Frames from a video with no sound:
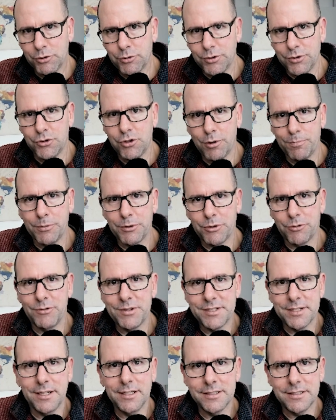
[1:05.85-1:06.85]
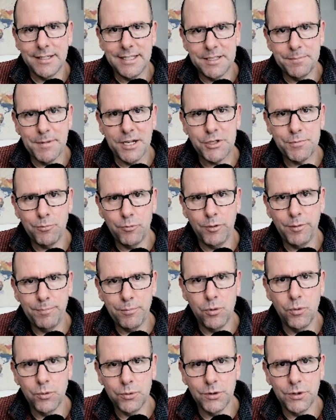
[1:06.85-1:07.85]
to interpret the results is much more
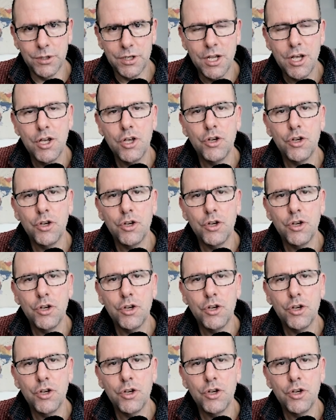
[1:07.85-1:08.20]
important.